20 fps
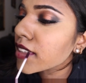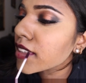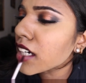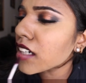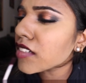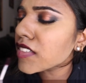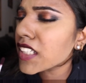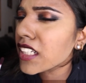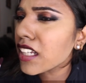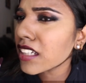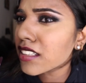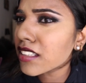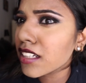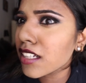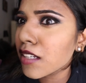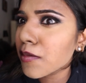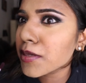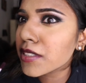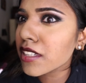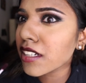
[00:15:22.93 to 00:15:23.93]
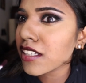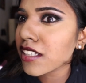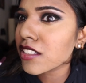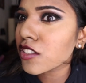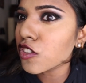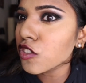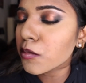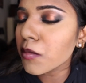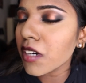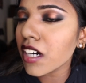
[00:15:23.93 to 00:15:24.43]
I feel like the lipstick is
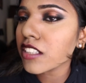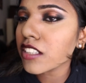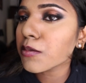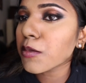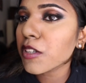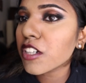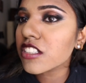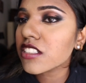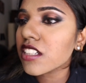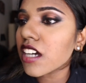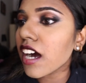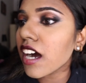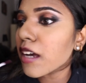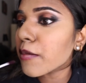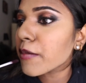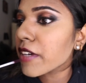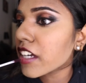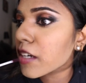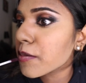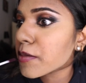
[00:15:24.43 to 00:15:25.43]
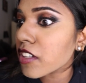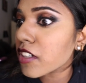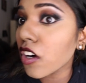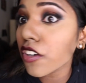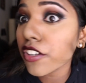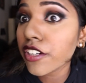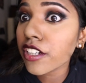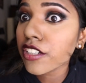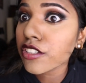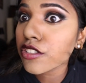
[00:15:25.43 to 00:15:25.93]
too much because the eye makeup is
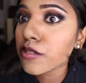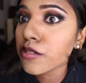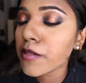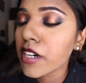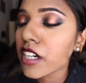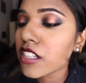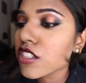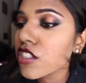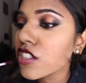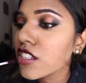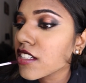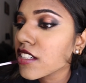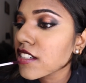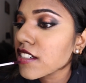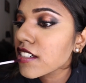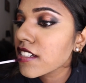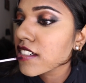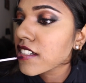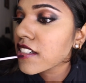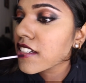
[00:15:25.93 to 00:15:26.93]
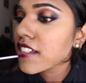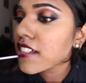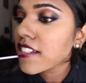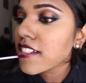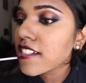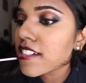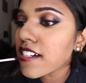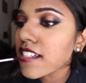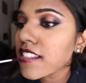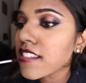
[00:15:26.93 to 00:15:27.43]
already too much.
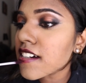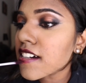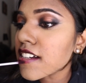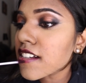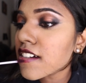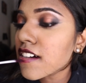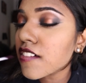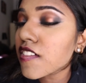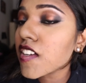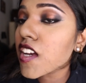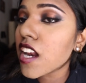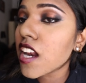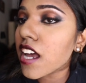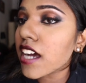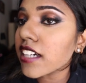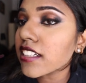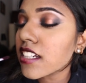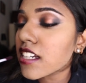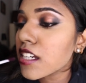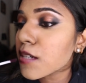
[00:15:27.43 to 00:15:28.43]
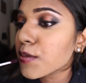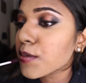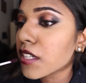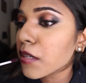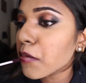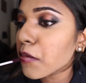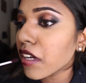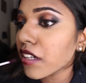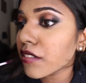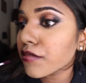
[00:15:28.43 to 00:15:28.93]
I thought to go for a lighter
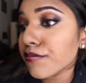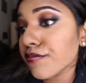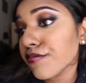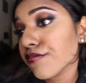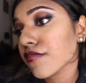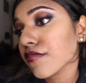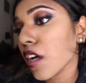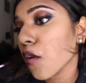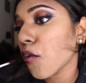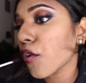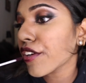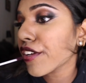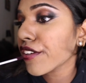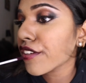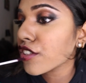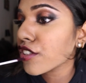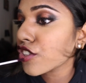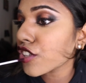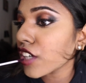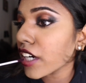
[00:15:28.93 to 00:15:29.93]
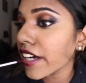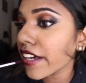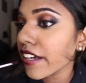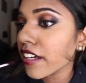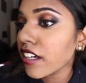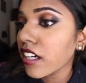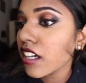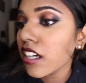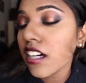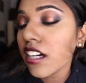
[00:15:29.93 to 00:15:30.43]
lipstick, but I wanted to try
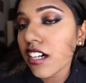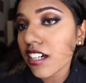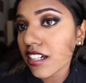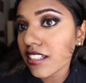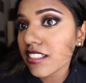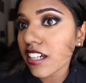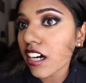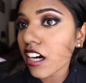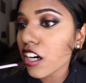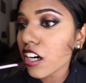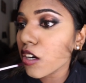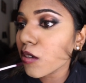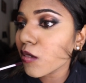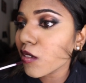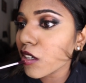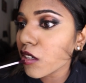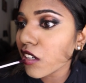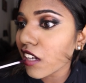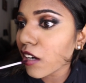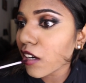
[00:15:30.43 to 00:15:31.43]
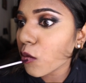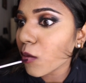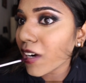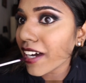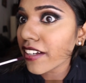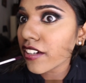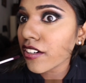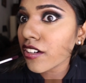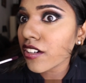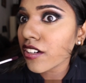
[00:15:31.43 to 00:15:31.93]
a darker one, like why
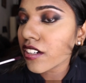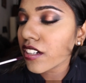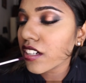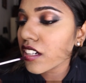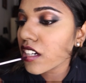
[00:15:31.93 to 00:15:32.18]
not?